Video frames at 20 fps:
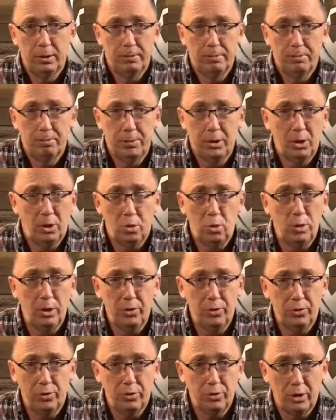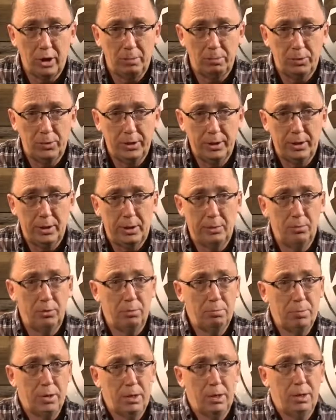I mean, always the trouble that comes in
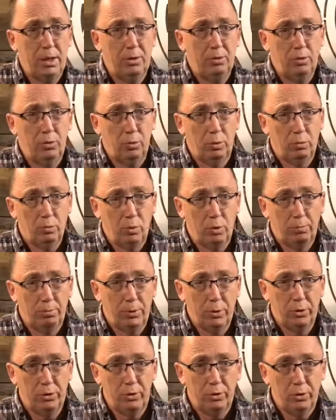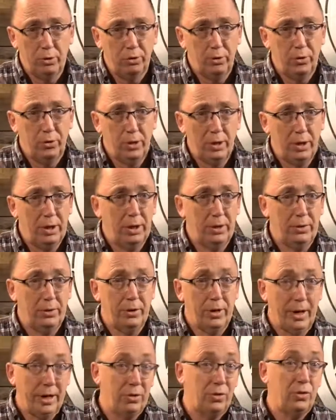marriage is when one person looks at the other
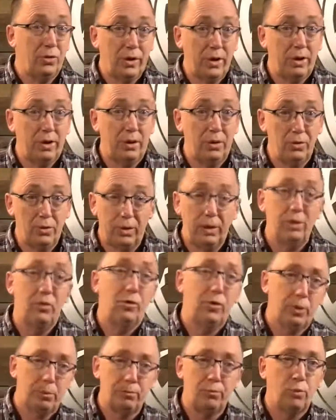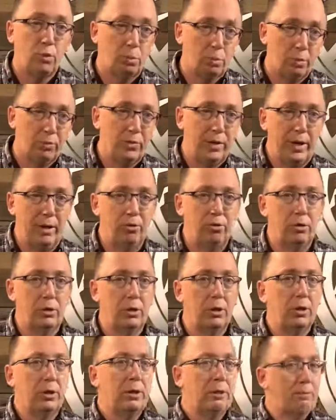and says, in some form or fashion,
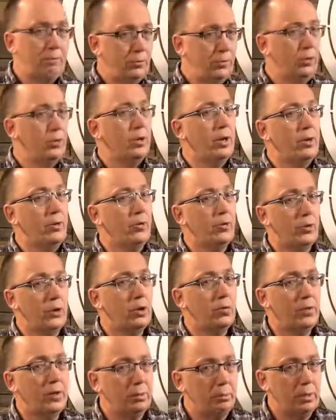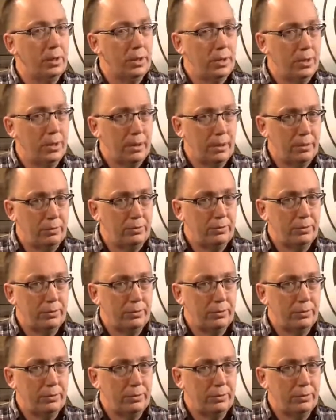you're not serving me enough.